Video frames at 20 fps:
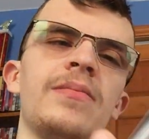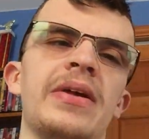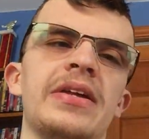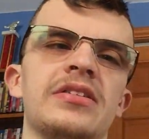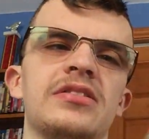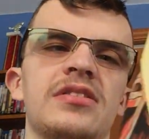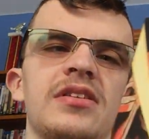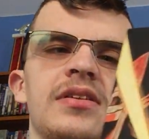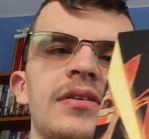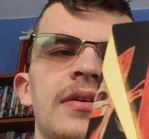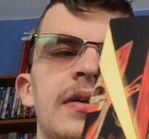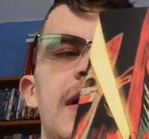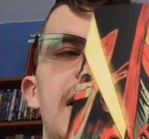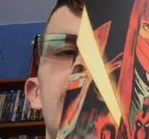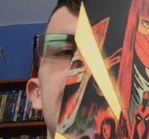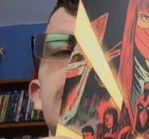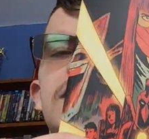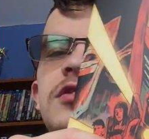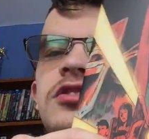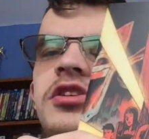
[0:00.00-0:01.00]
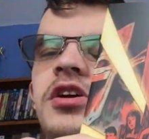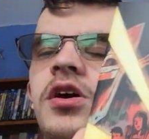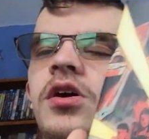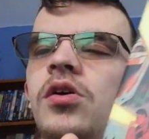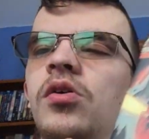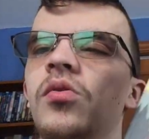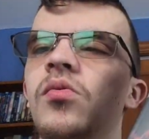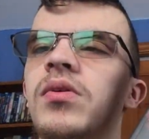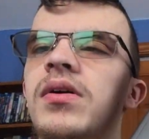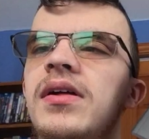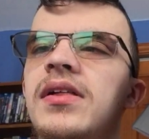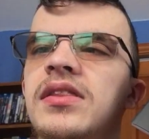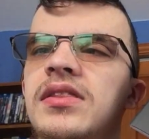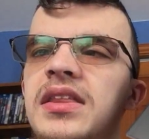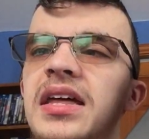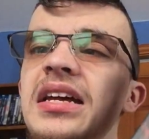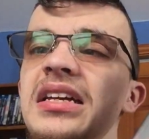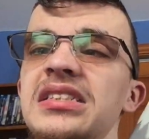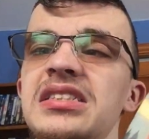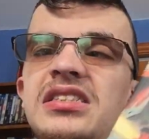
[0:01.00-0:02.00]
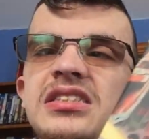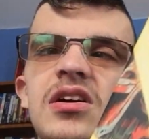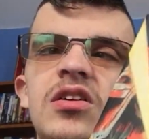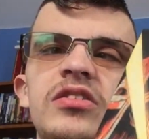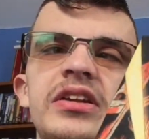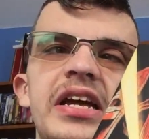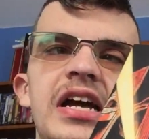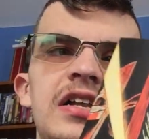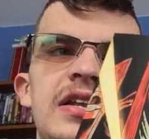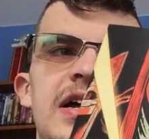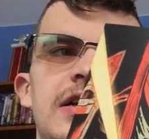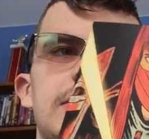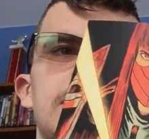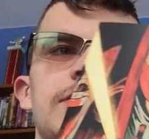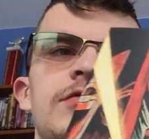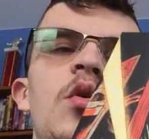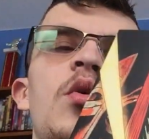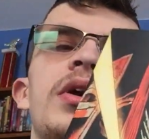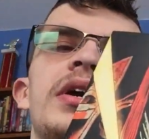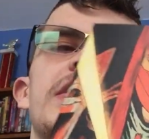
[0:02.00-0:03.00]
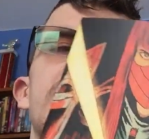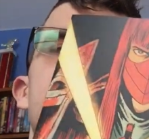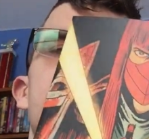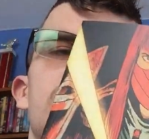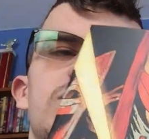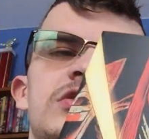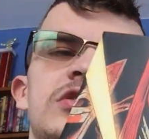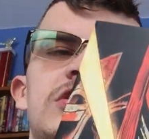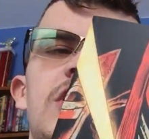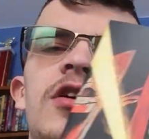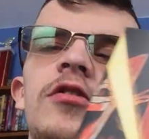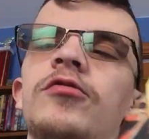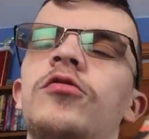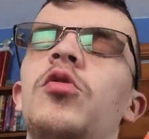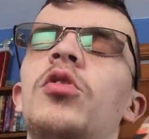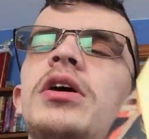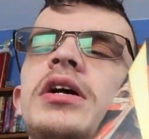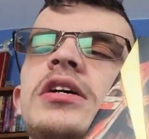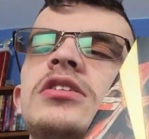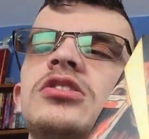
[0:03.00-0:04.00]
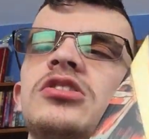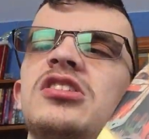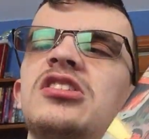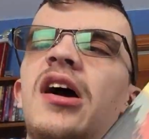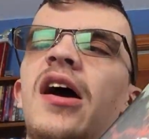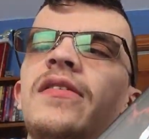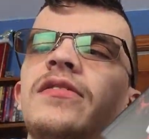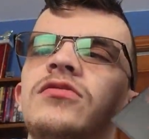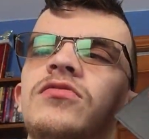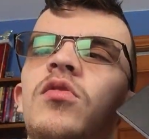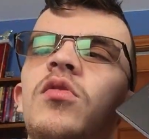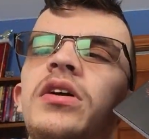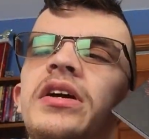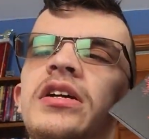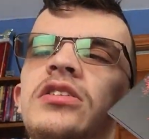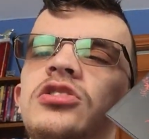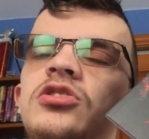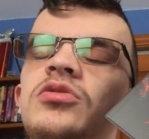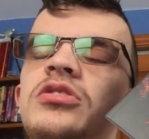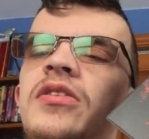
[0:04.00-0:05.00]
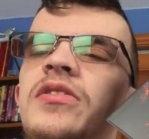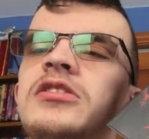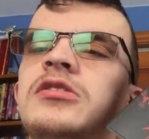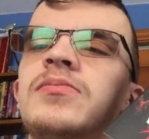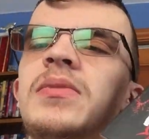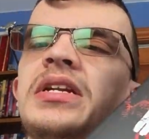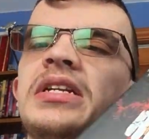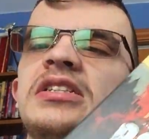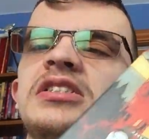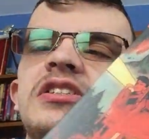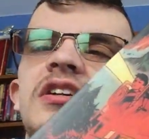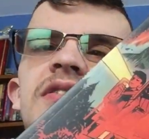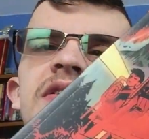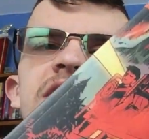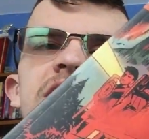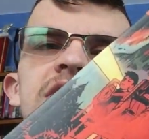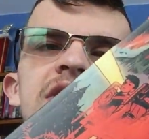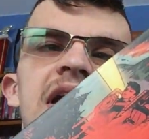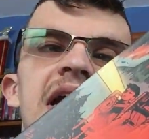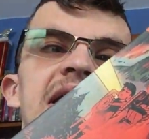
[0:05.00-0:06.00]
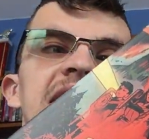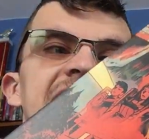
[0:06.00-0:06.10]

Mason. So, this only collects 4 issues, it's all 4 issues of this miniseries,